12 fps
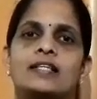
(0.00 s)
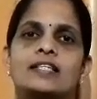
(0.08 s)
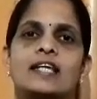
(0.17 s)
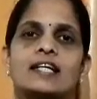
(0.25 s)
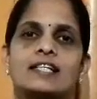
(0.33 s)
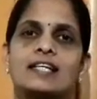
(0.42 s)

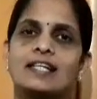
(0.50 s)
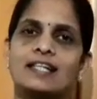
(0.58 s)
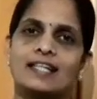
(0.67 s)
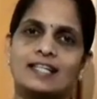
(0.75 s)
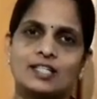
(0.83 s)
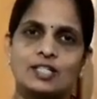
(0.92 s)
sector
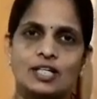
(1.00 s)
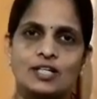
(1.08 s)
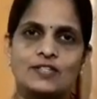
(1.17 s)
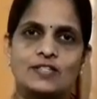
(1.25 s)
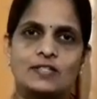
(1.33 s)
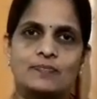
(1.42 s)

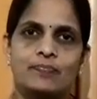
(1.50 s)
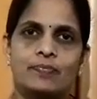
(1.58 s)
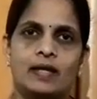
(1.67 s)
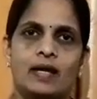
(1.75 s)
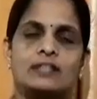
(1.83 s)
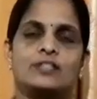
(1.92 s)
industries.
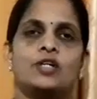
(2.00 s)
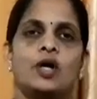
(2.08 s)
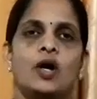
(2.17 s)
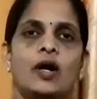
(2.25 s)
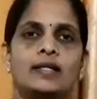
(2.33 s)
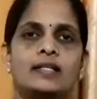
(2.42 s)

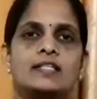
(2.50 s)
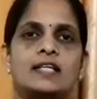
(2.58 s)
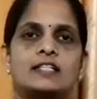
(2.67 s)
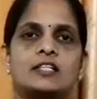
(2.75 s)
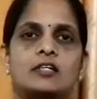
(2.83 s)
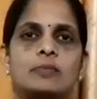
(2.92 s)
Joint
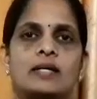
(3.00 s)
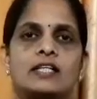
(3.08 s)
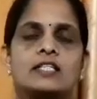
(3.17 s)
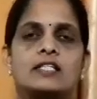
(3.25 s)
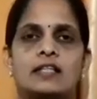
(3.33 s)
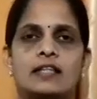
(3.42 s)
sector
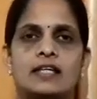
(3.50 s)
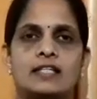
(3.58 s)
means the